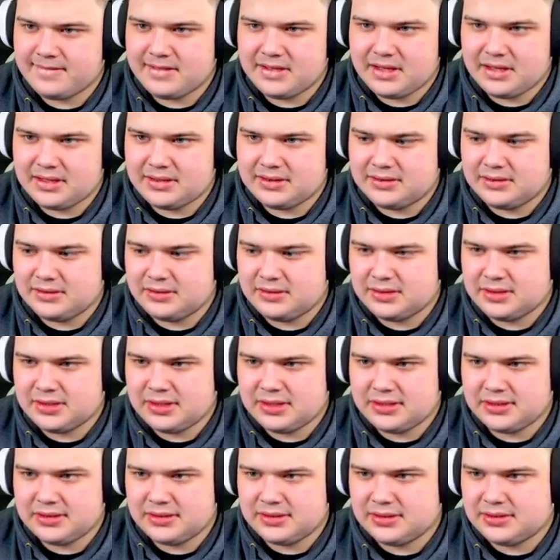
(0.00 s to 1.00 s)
Two
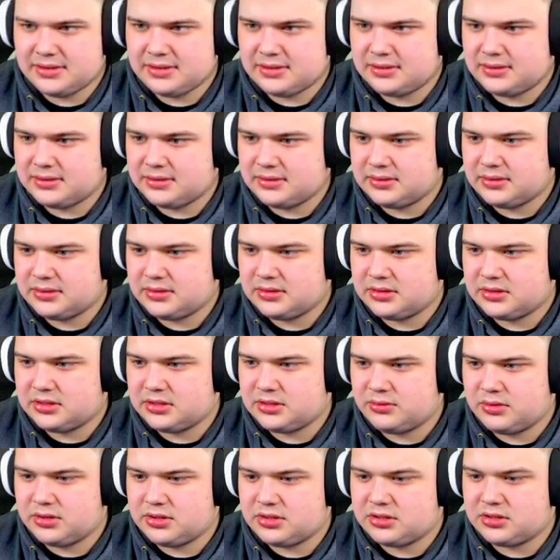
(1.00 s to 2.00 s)
scatters.
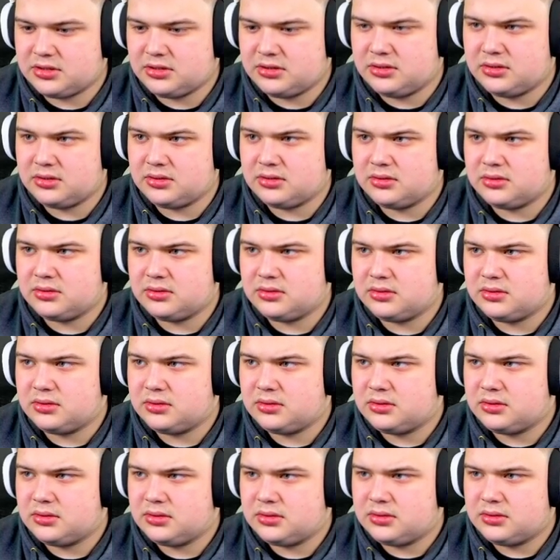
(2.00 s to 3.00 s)
Switch, good.
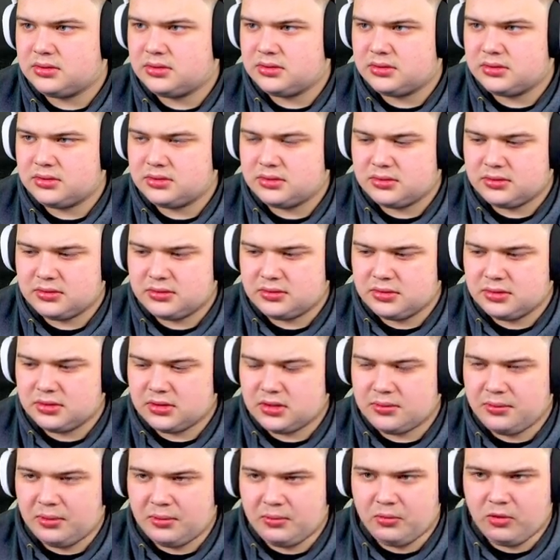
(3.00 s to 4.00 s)

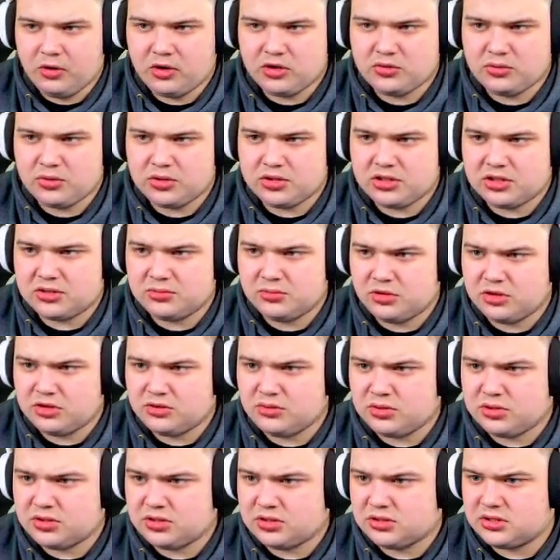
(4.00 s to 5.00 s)
Come on, more switches.
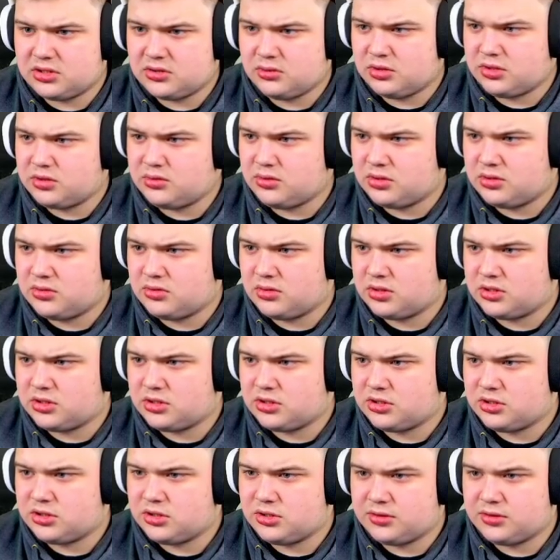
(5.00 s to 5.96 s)
Switch. Switch.